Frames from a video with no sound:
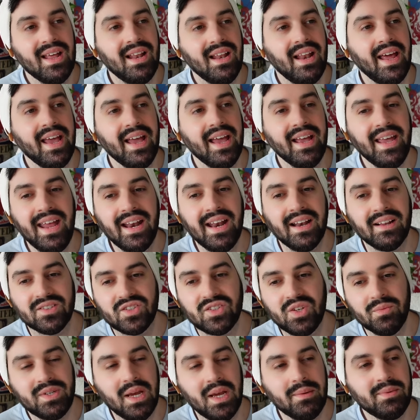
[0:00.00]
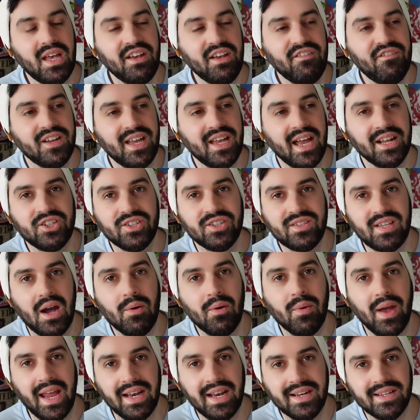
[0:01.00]
Like again, sometimes I forget just
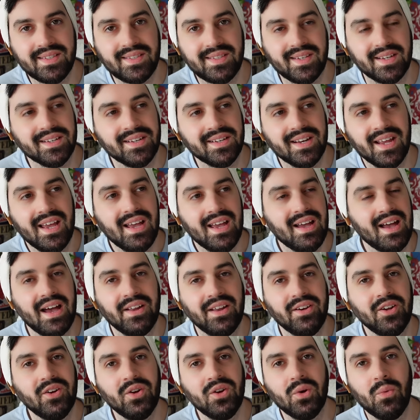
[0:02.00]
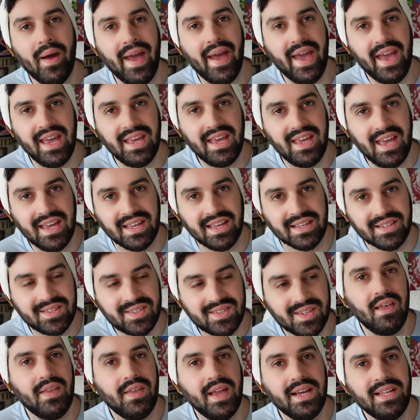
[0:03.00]
how innocent and unaware he
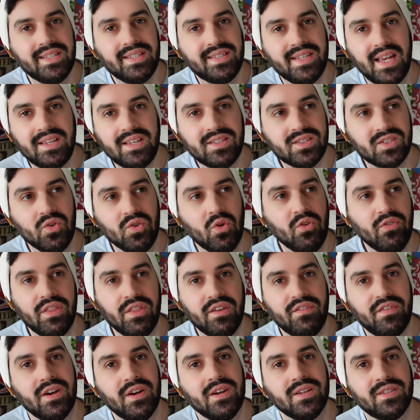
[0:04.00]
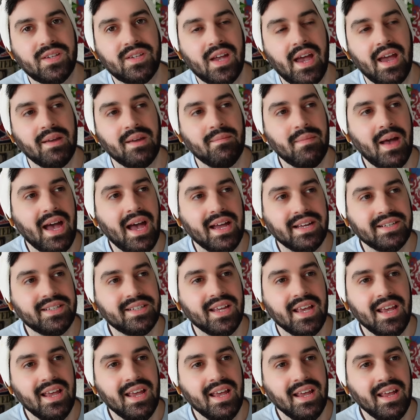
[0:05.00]
is. And then he sees snow for the first time and
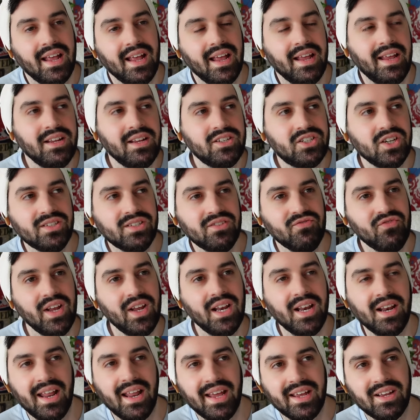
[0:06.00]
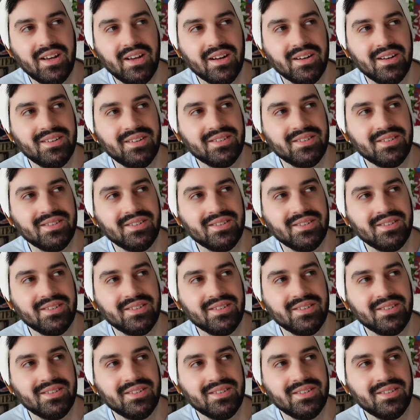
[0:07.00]
he doesn't really like